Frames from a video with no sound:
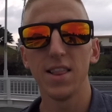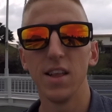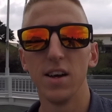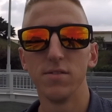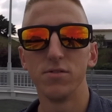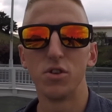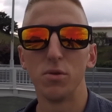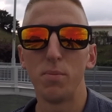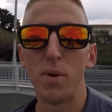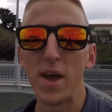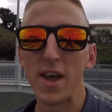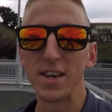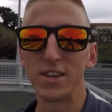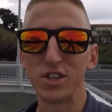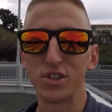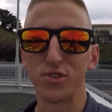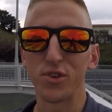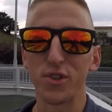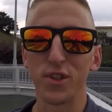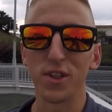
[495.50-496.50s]
love
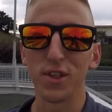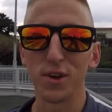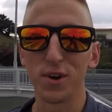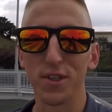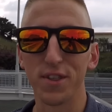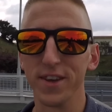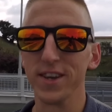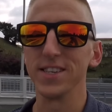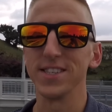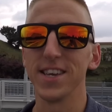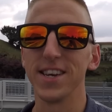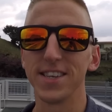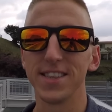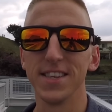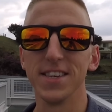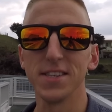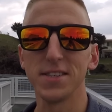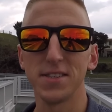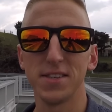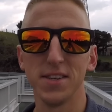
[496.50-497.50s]
Japan just for the little things
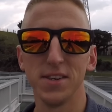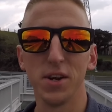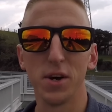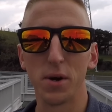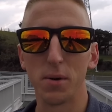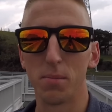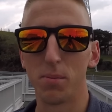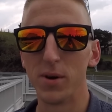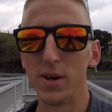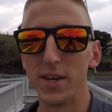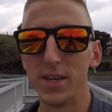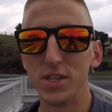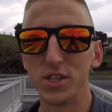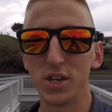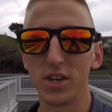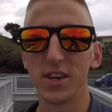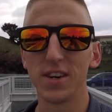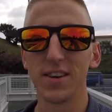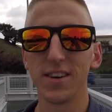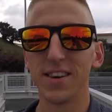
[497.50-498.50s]
like this. Sitting on a
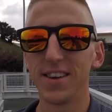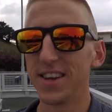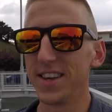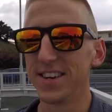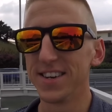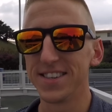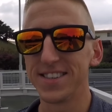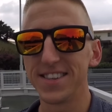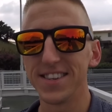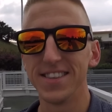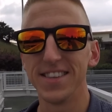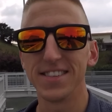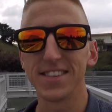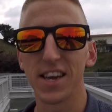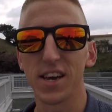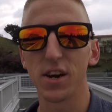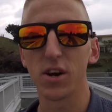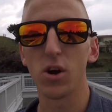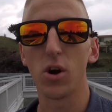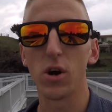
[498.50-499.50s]
bridge and getting to see
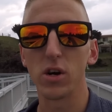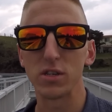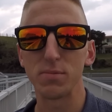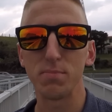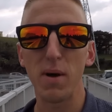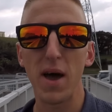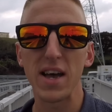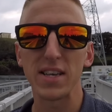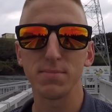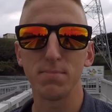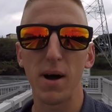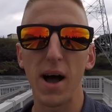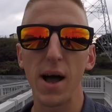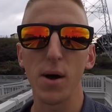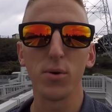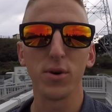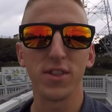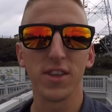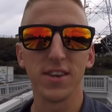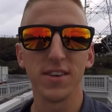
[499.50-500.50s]
these kind of cars pass
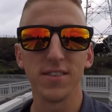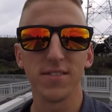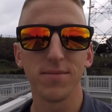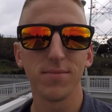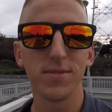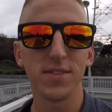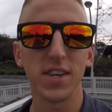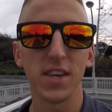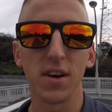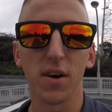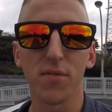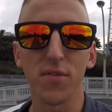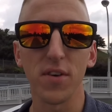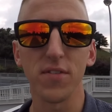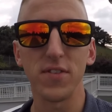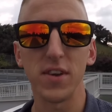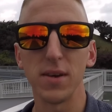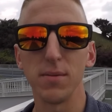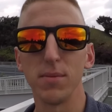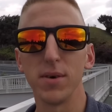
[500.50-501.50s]
by within 10 or
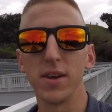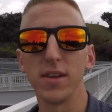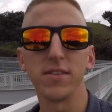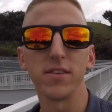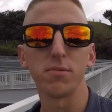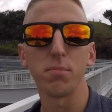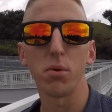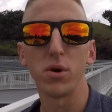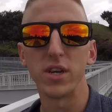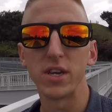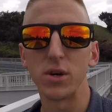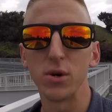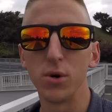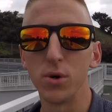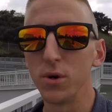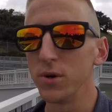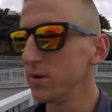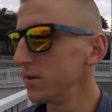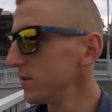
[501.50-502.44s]
15 minutes is pretty cool.